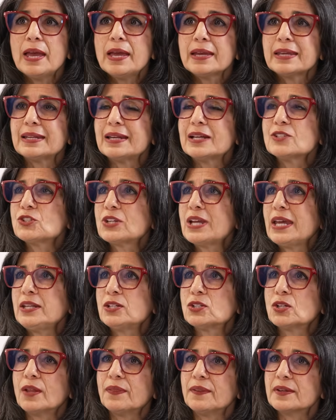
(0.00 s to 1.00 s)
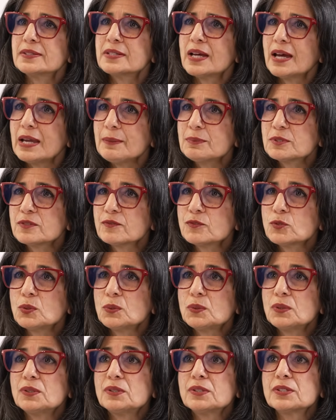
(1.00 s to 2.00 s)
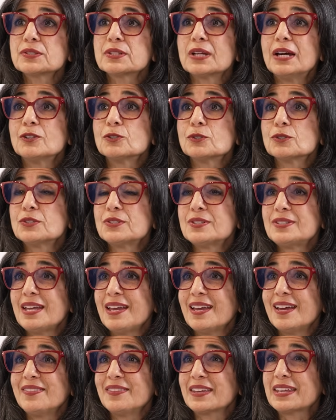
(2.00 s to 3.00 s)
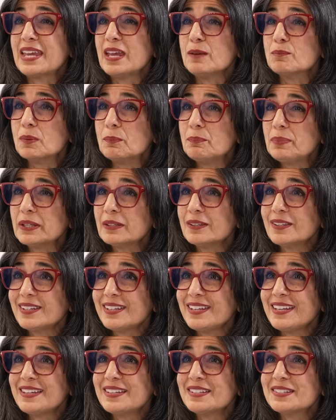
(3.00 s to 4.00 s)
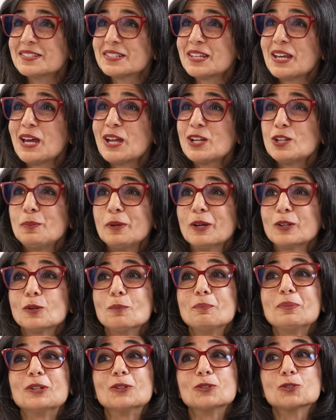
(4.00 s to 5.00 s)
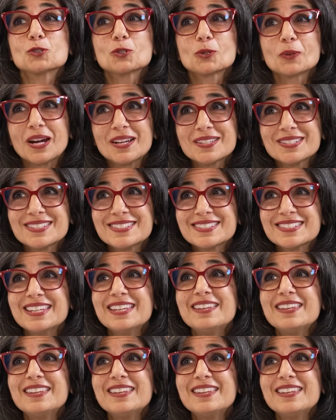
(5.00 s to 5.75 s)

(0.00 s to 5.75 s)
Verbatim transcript: get educated on the types of tools, understand the capabilities, to be able to build trust